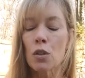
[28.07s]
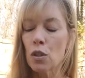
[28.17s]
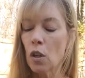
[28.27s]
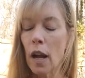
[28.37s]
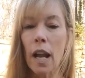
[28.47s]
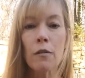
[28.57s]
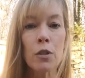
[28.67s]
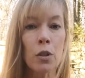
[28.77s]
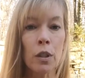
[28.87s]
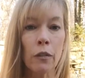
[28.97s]
So I have
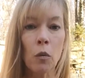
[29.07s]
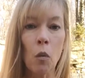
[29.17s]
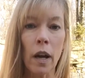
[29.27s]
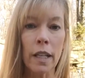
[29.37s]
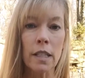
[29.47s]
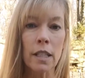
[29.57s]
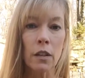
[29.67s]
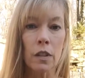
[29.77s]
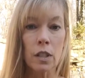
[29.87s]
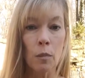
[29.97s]
two different wines here.
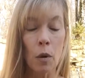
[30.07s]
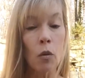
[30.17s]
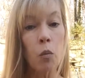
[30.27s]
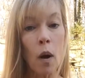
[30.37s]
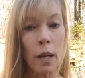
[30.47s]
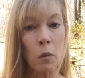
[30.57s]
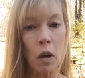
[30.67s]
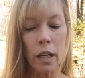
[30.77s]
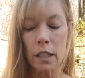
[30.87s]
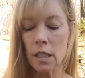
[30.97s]
These are both white
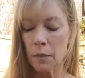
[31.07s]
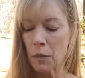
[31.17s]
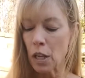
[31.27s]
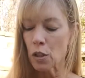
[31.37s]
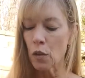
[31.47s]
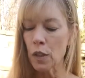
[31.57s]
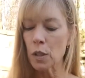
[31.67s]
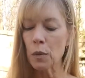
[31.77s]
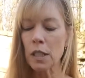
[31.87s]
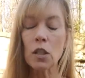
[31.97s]
wines. So
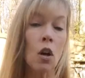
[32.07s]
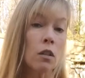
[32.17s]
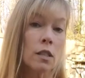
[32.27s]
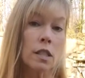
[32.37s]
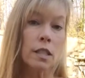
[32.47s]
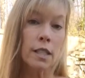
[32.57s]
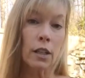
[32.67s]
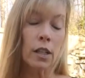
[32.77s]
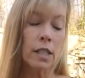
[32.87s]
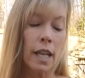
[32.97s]
this one is called
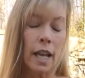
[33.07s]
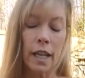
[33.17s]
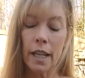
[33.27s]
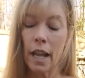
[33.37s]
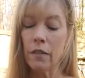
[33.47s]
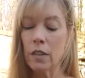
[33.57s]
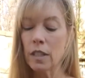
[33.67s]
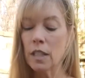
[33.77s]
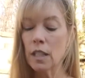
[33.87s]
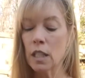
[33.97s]
Sincerite, and
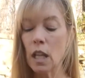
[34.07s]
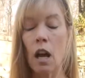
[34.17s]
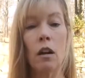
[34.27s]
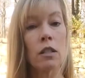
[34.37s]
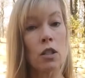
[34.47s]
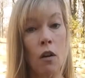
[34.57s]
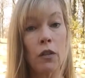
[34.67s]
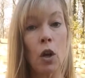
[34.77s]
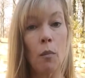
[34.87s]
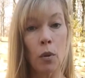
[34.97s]
this is a
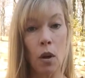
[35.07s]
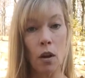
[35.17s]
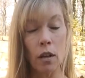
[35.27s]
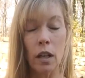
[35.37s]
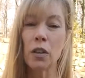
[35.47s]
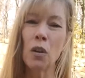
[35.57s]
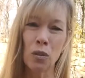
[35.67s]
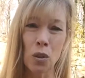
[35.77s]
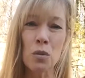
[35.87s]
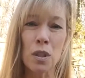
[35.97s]
Sauvignon Blanc. And you all
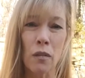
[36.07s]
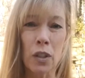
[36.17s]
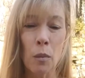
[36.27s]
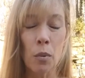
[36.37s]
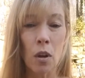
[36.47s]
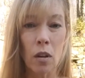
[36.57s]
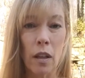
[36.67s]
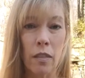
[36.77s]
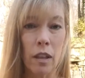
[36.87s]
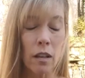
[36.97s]
know Sauvignon Blanc, I
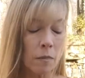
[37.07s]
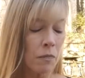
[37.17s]
think.